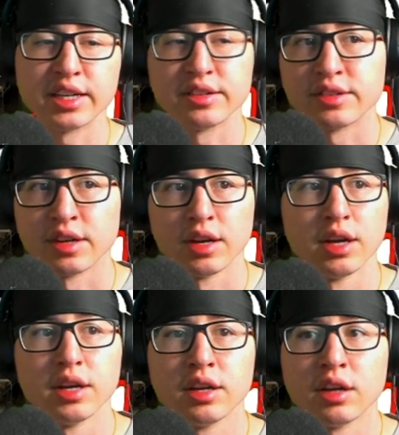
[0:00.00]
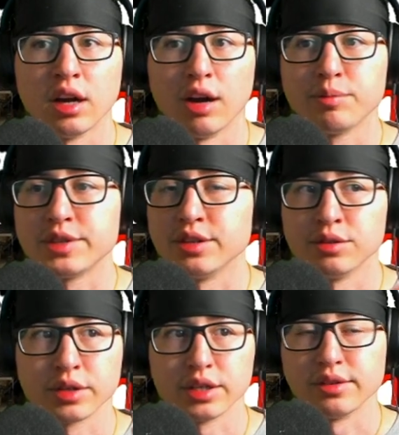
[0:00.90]
because up
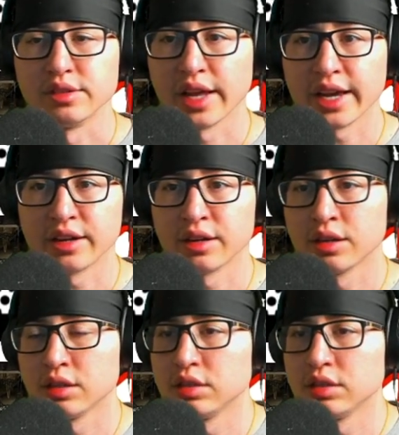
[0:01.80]
tilt kills later.